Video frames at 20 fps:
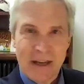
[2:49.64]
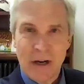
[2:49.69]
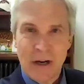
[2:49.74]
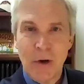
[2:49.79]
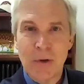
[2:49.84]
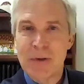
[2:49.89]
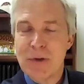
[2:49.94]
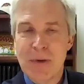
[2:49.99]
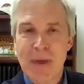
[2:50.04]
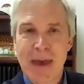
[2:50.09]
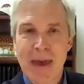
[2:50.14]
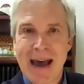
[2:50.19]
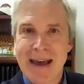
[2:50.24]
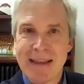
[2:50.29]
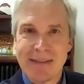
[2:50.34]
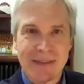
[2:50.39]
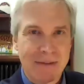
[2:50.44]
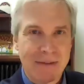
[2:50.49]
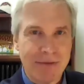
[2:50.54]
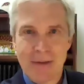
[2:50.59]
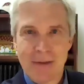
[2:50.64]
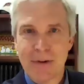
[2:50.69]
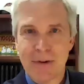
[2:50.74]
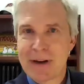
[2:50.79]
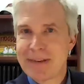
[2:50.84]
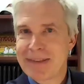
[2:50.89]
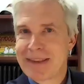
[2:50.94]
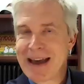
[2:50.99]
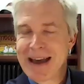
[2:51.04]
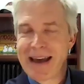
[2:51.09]
They don't do that. They've never
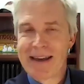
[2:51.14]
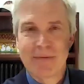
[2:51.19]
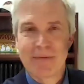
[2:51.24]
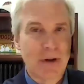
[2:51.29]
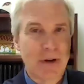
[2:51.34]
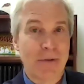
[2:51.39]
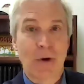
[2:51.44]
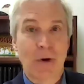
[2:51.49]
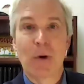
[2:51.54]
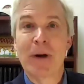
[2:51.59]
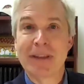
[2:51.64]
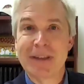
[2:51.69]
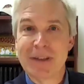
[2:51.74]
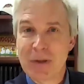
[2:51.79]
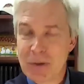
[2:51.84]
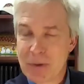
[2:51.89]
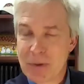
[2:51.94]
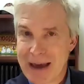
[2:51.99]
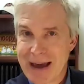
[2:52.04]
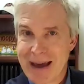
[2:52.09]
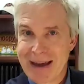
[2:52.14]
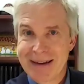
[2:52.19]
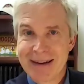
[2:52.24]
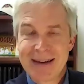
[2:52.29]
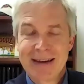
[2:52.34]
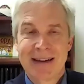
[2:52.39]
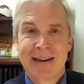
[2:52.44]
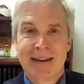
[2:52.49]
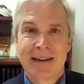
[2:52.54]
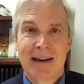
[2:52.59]
done that. They're never going to do
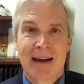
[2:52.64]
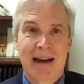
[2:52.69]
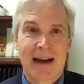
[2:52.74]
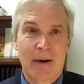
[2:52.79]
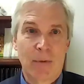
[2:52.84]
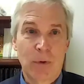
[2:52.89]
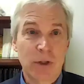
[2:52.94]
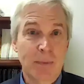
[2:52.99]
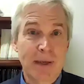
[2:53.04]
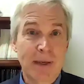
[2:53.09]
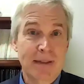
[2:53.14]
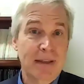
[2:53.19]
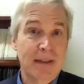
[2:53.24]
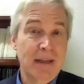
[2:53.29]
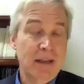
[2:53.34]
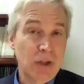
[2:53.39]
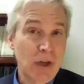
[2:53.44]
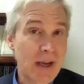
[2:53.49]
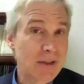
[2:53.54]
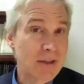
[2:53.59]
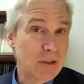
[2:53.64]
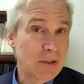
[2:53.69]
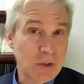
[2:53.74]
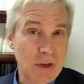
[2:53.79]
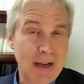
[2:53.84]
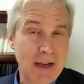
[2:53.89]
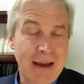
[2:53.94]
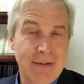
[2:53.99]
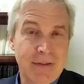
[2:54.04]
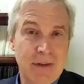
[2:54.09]
that, uh, which means any changes
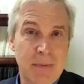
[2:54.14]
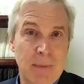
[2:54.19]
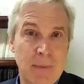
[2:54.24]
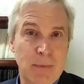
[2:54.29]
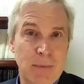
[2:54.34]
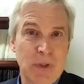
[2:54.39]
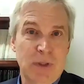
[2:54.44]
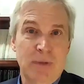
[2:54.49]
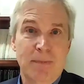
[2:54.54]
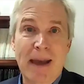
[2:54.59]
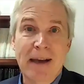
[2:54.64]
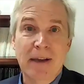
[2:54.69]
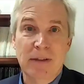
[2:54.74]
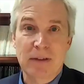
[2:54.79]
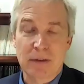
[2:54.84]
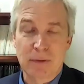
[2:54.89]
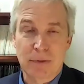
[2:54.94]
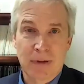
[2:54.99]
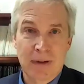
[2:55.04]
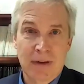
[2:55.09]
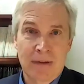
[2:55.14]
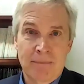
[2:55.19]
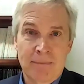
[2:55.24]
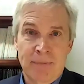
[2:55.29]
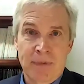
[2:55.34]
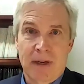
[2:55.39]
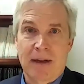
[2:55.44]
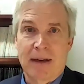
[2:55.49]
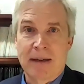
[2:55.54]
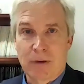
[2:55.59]
are going to have to be prospective
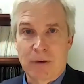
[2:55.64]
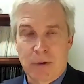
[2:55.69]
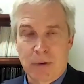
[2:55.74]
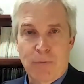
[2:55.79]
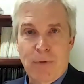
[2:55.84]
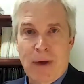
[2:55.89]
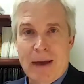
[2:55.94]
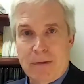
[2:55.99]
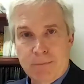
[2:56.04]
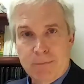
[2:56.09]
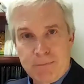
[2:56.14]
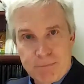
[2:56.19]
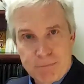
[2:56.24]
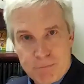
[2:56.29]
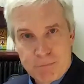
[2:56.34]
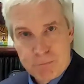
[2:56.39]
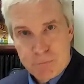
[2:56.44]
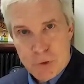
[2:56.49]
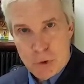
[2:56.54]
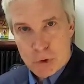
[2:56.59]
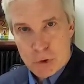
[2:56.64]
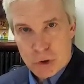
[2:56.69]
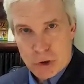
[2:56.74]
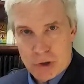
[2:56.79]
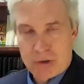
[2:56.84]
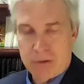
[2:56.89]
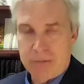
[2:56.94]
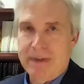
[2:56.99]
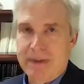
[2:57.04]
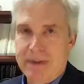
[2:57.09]
uh, that will affect
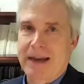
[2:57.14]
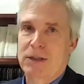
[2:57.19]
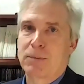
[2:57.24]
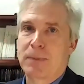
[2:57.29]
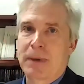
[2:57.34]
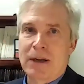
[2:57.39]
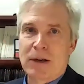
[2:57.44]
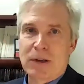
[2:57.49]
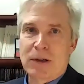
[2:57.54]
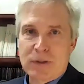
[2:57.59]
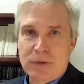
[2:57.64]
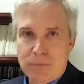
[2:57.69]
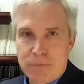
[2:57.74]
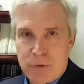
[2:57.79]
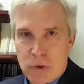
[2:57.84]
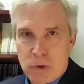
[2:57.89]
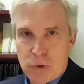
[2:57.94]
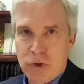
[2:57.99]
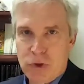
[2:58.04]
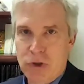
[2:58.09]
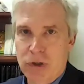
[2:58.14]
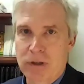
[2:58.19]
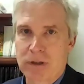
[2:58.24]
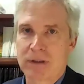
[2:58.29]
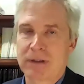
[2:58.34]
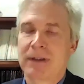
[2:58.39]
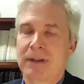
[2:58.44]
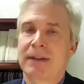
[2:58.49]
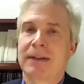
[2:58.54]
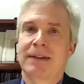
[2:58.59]
future taxpayers and
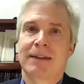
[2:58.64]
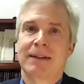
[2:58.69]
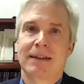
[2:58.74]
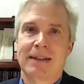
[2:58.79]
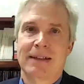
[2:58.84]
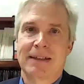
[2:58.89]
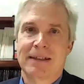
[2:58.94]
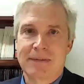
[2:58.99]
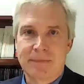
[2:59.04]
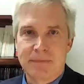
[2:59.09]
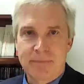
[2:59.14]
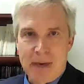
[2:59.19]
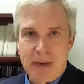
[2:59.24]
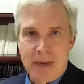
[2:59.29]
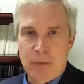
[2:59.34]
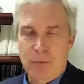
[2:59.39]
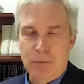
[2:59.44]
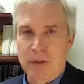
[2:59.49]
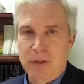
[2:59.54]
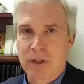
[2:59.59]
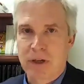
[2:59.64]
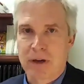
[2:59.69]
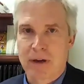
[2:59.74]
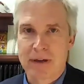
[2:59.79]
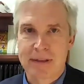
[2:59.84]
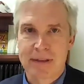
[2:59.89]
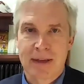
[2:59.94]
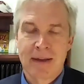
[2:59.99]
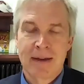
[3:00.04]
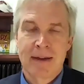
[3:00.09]
future uh,
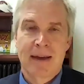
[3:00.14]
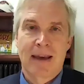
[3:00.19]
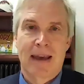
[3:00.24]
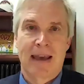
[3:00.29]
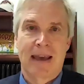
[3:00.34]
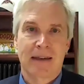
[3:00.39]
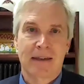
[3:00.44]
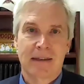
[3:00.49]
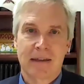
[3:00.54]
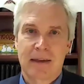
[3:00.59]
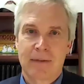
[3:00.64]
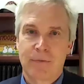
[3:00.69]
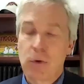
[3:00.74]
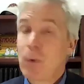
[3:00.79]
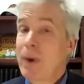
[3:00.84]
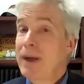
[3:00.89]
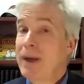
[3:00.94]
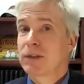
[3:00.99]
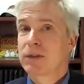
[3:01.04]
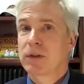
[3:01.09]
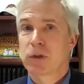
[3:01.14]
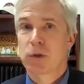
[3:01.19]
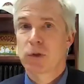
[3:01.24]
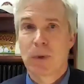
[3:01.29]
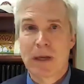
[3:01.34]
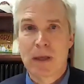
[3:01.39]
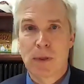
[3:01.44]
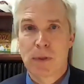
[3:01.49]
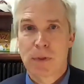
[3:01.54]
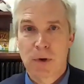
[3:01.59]
beneficiaries. And if you wait till the
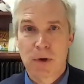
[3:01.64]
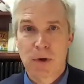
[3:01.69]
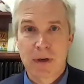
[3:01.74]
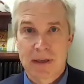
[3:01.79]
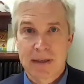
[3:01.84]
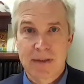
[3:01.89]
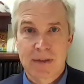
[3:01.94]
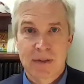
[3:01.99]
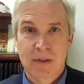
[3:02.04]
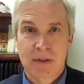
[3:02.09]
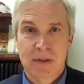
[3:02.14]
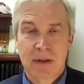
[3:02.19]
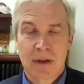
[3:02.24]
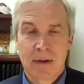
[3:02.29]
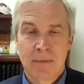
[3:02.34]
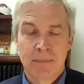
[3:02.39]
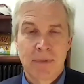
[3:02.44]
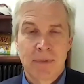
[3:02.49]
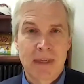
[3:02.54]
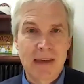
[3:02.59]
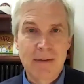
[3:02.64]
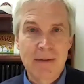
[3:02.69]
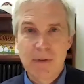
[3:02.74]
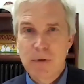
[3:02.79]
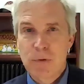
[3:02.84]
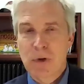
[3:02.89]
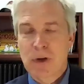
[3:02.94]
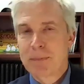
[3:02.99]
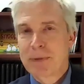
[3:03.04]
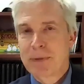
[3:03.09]
2030s,
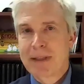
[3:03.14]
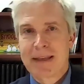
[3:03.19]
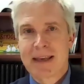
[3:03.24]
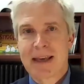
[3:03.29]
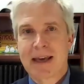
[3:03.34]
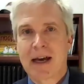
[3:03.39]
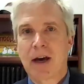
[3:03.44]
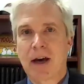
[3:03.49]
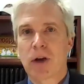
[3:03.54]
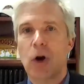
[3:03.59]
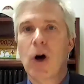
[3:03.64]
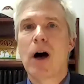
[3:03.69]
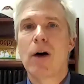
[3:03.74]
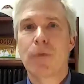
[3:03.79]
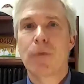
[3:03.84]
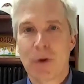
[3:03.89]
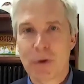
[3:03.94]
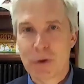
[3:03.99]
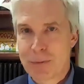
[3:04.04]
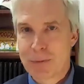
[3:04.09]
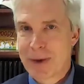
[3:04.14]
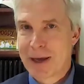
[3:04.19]
even if you completely cut off all